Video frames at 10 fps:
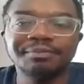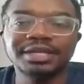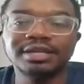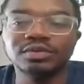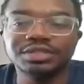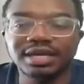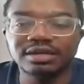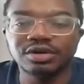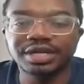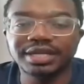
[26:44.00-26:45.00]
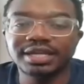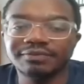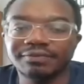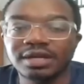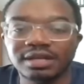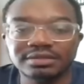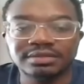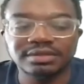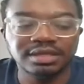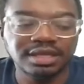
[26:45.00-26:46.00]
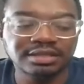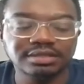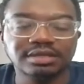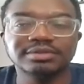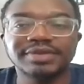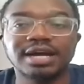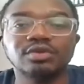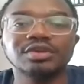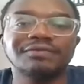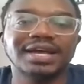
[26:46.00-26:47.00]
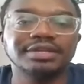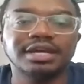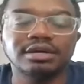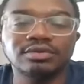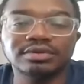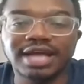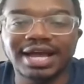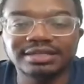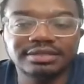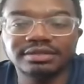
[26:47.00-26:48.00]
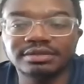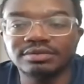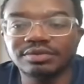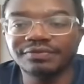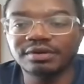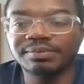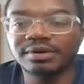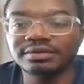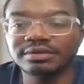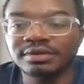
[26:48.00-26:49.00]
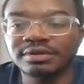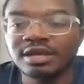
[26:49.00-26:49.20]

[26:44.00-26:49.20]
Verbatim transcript: mean, it was kind of organic for us in, in mm. terms of how we found out who was the ideal referral partner.